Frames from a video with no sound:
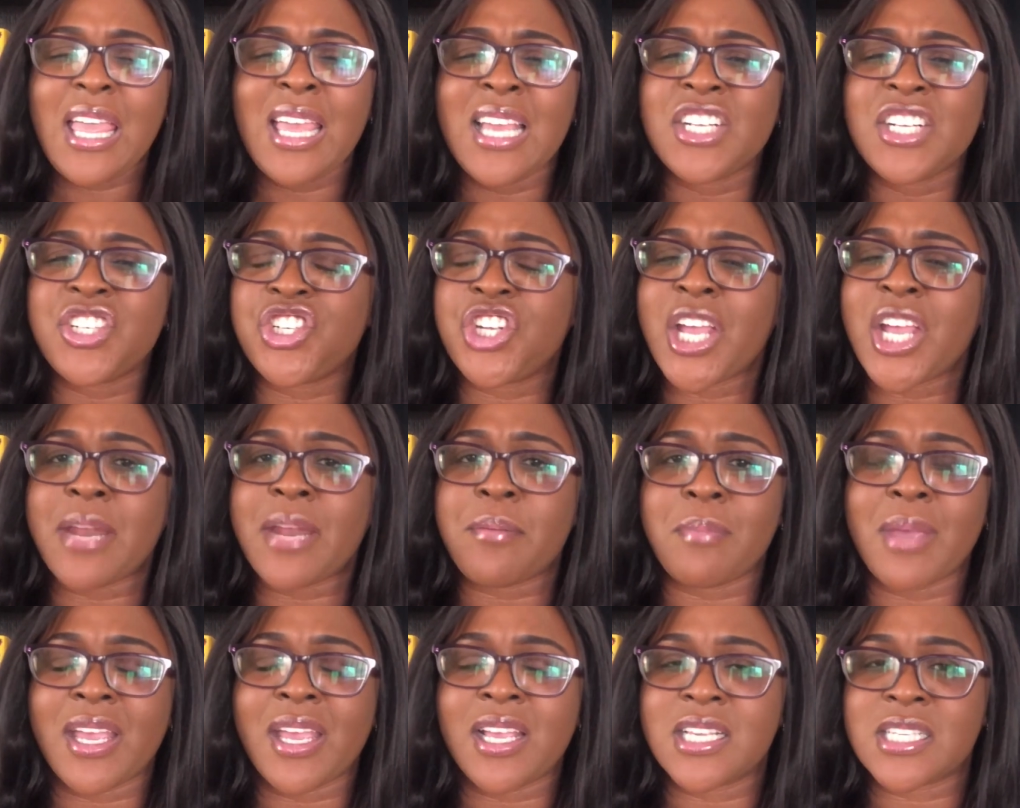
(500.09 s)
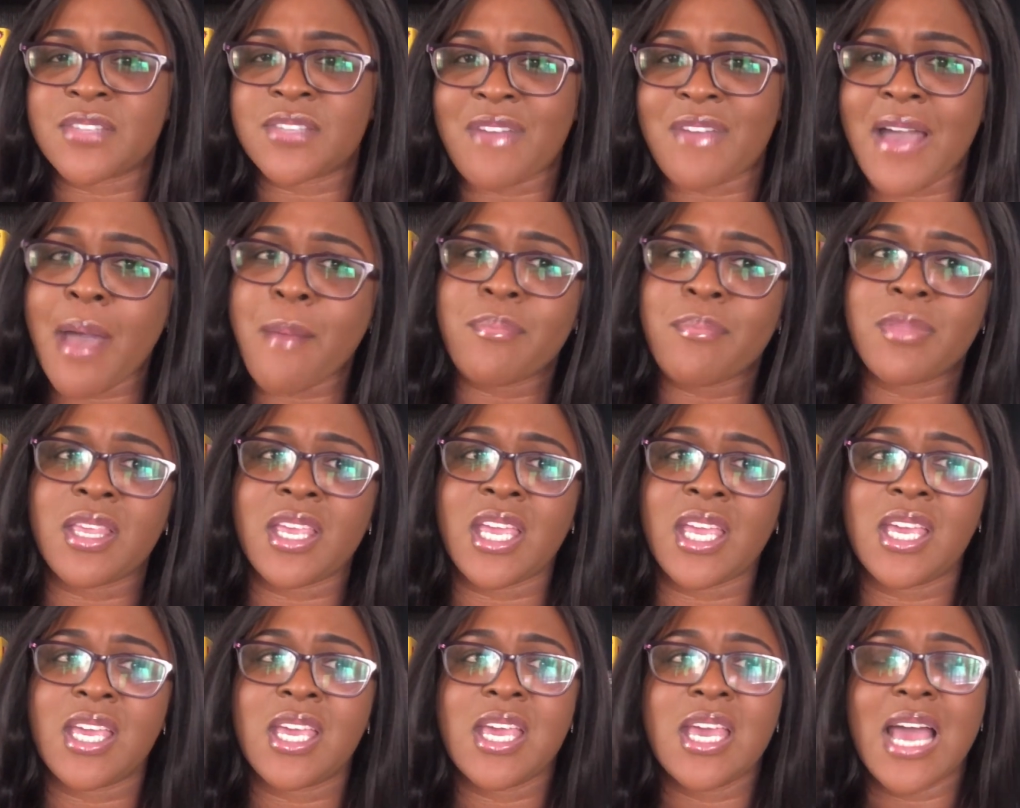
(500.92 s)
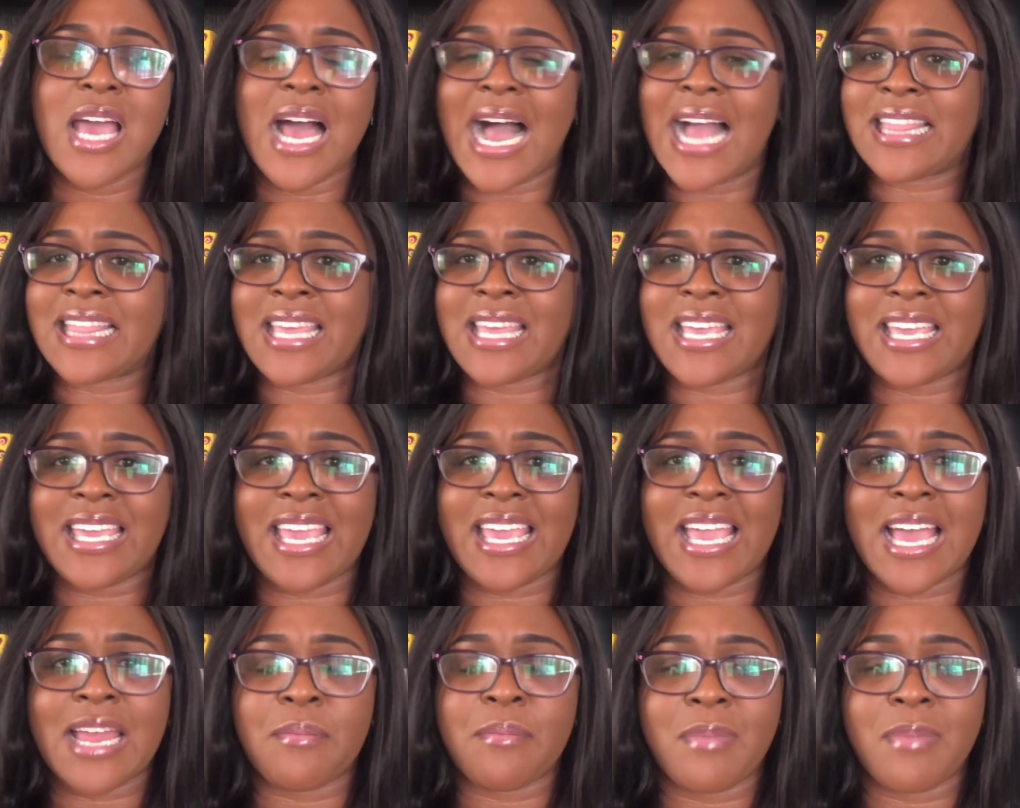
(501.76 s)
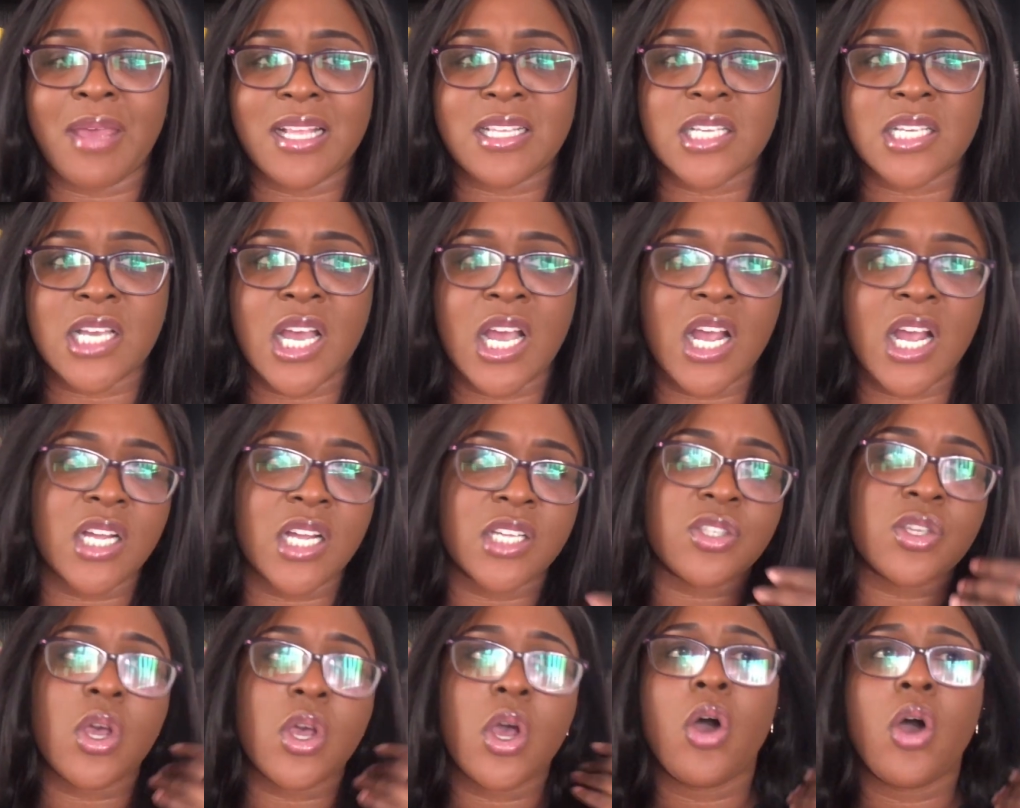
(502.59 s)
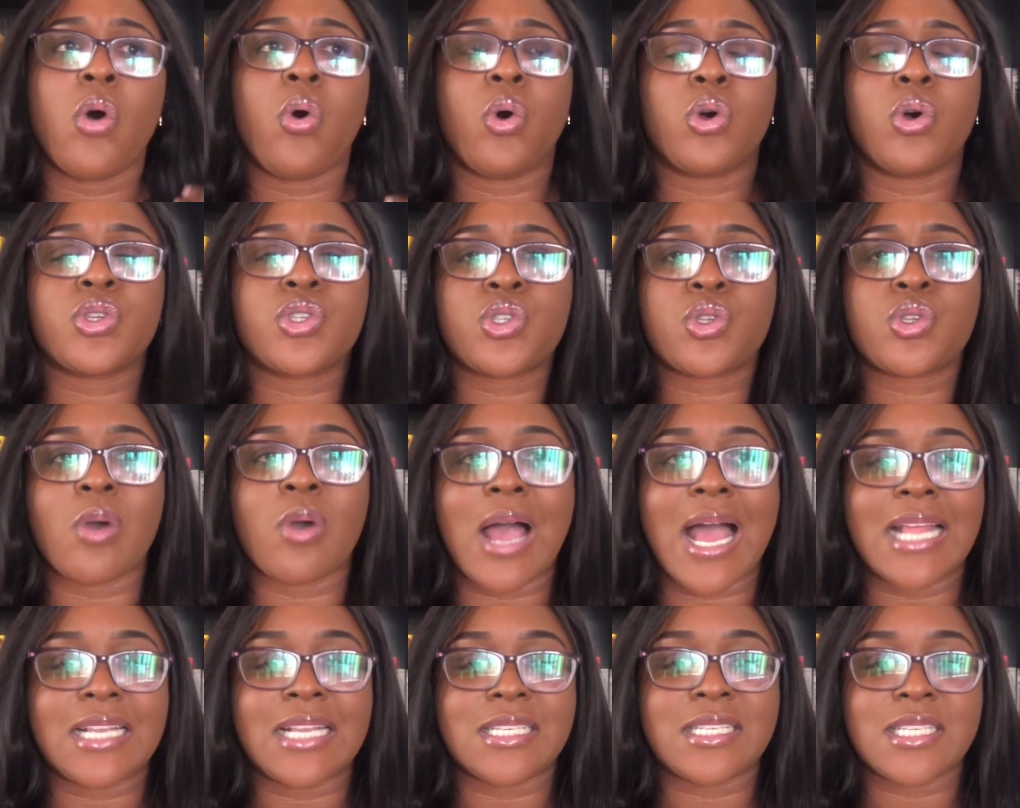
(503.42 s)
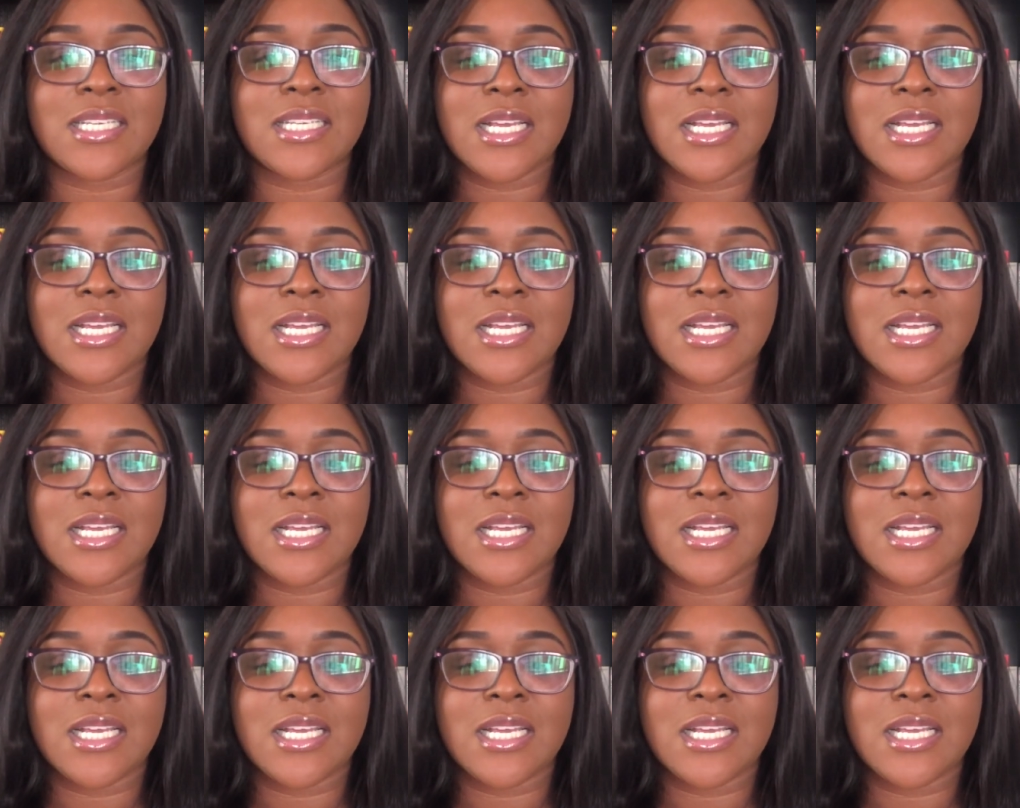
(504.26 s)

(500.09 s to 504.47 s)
She had met his family, I think he had met hers also, and